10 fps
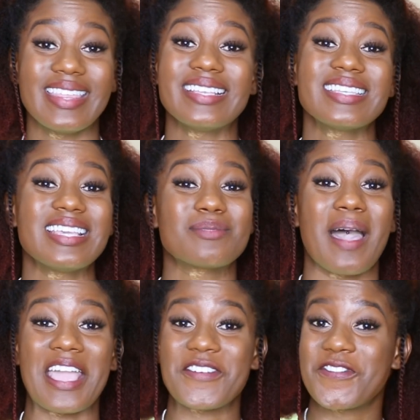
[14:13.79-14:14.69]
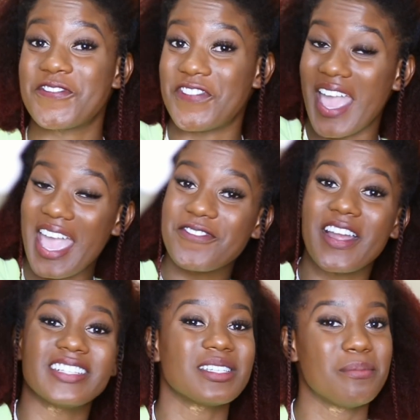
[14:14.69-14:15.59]
This is my
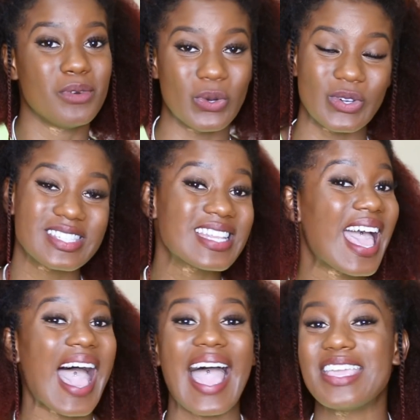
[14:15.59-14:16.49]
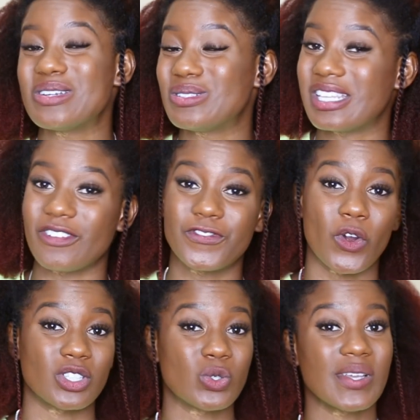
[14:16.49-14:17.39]
favorite mousse. I use it
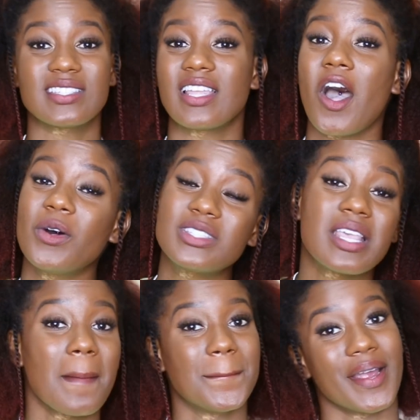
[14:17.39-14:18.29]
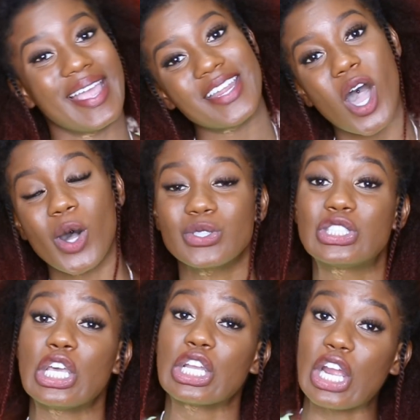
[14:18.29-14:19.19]
for twist outs, braid
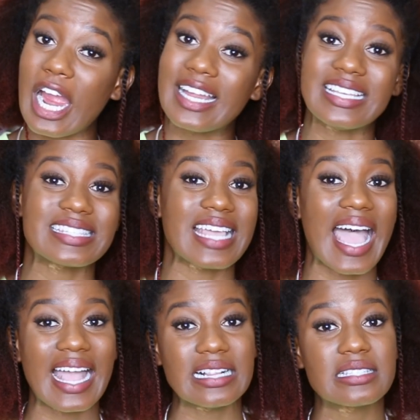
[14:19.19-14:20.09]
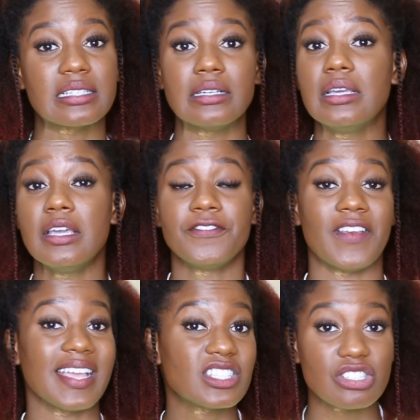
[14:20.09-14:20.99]
outs, curly styles,
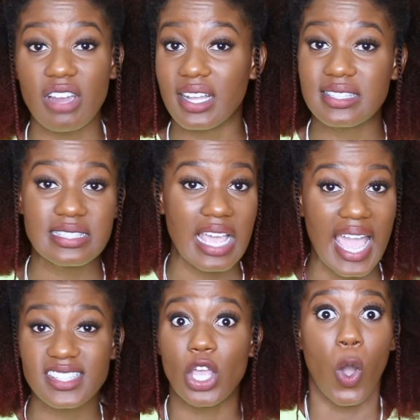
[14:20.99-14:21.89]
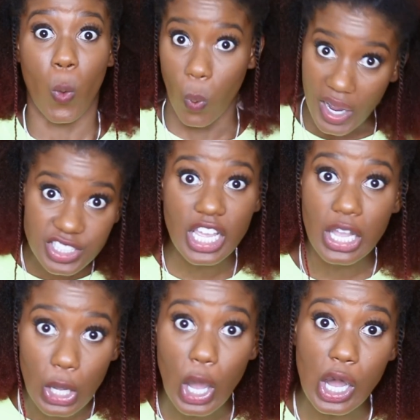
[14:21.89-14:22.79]
flexi rod sets, wash
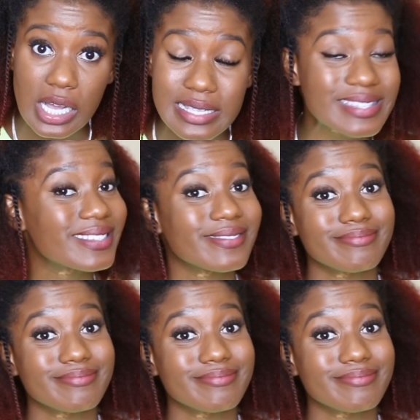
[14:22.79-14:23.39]
and goes.